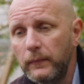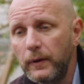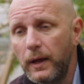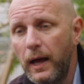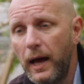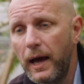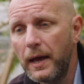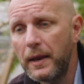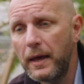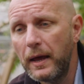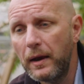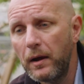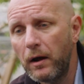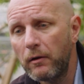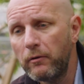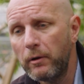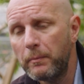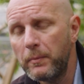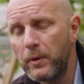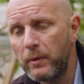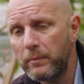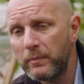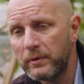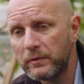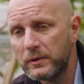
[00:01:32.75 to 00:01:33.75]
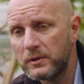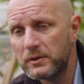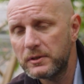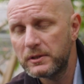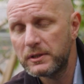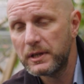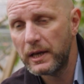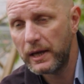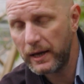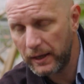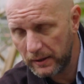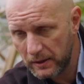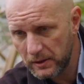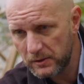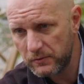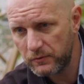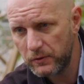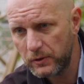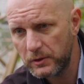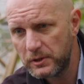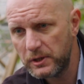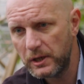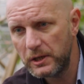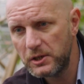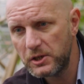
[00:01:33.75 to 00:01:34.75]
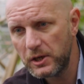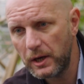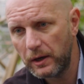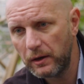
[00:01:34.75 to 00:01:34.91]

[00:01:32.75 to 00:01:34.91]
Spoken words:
And then I remember seeing this footage,